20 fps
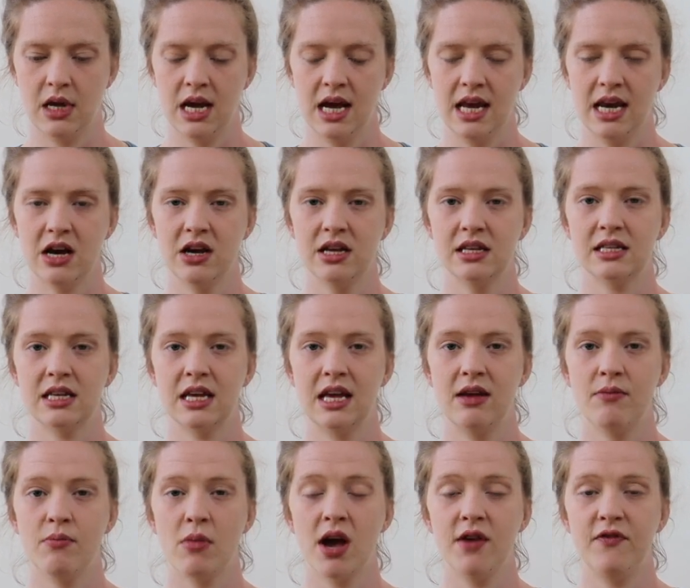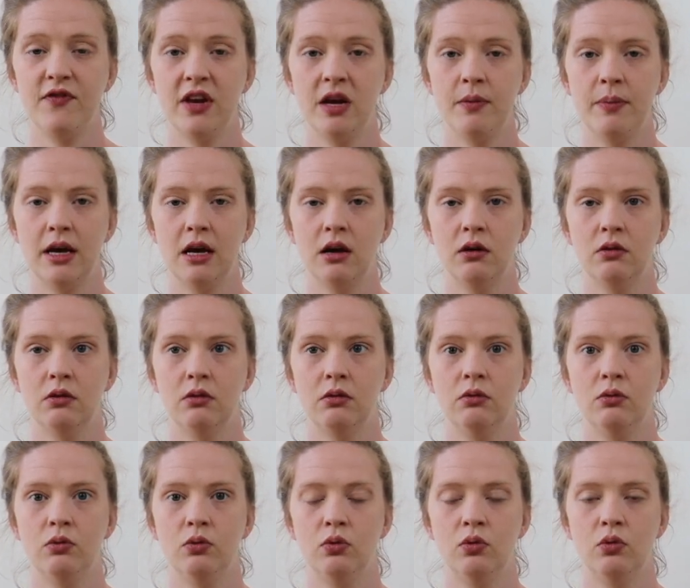Now, it might feel a bit
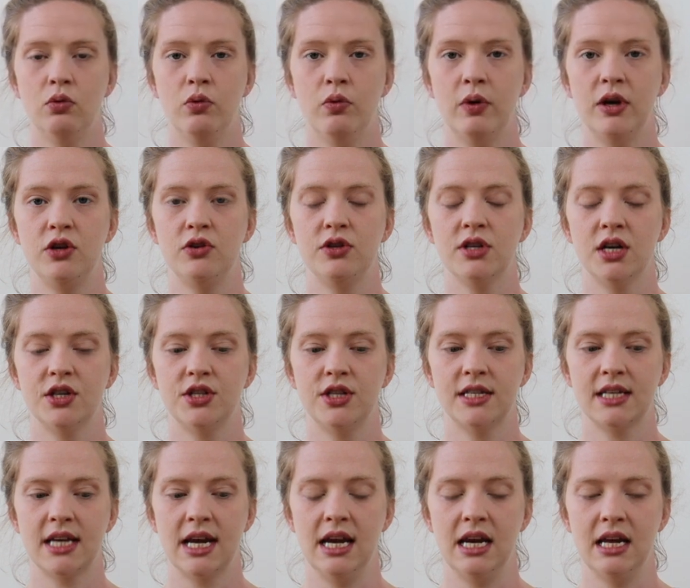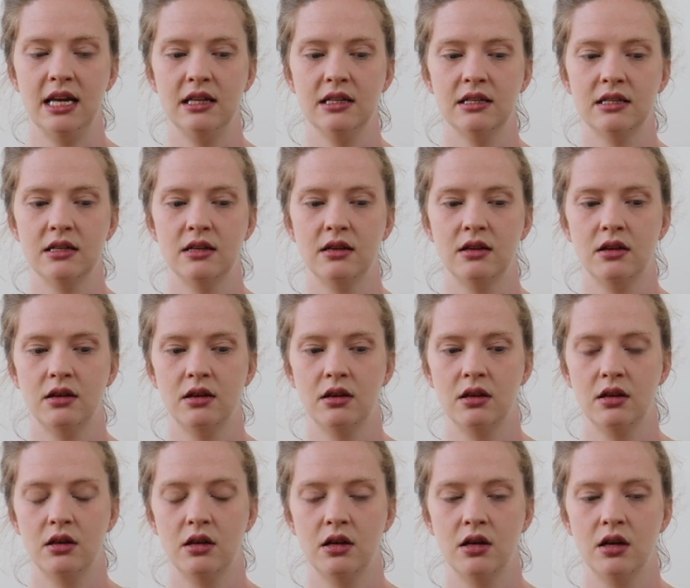when you touch the scalenes,
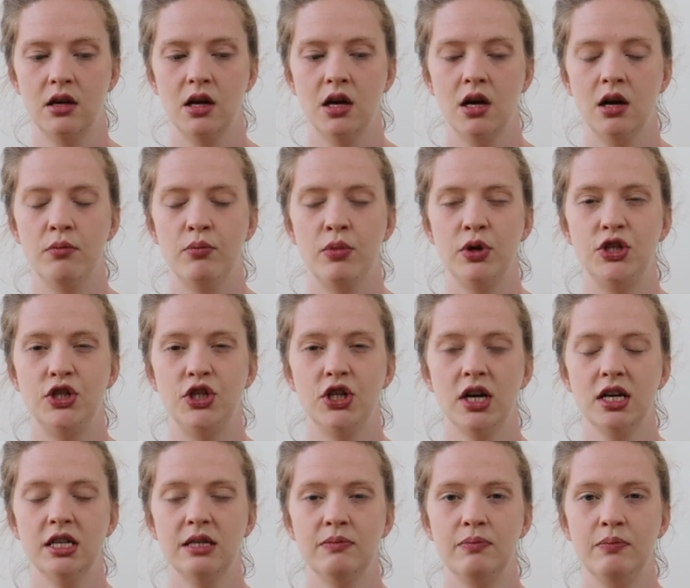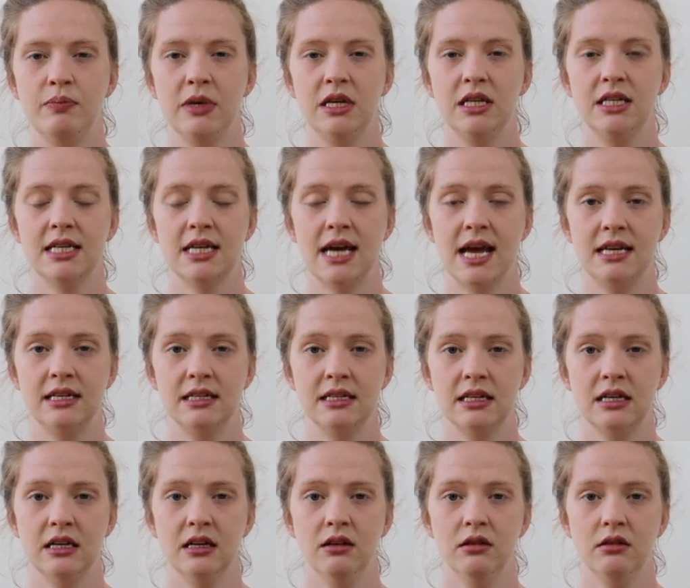but just be
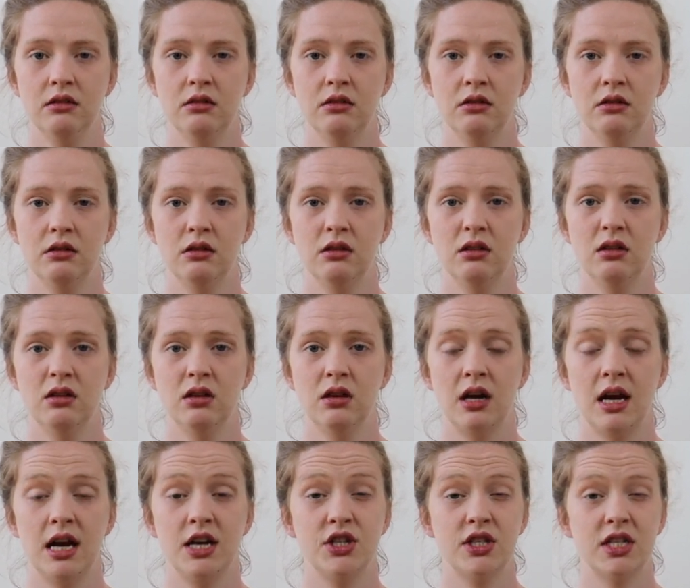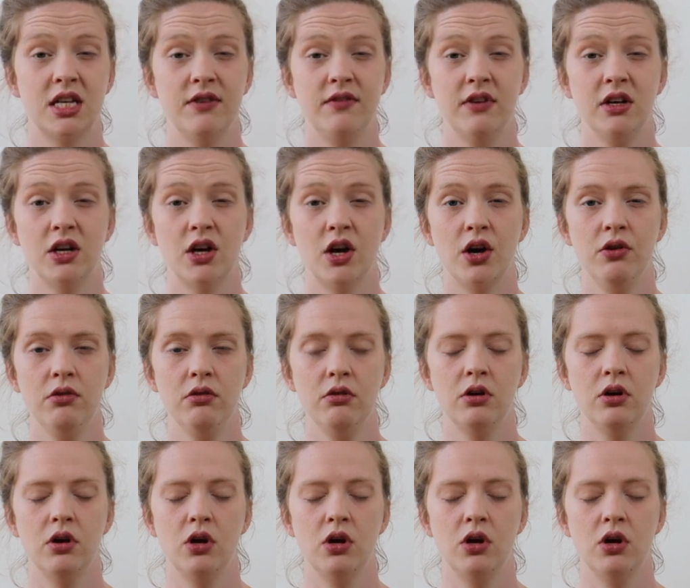tender and just give it a go.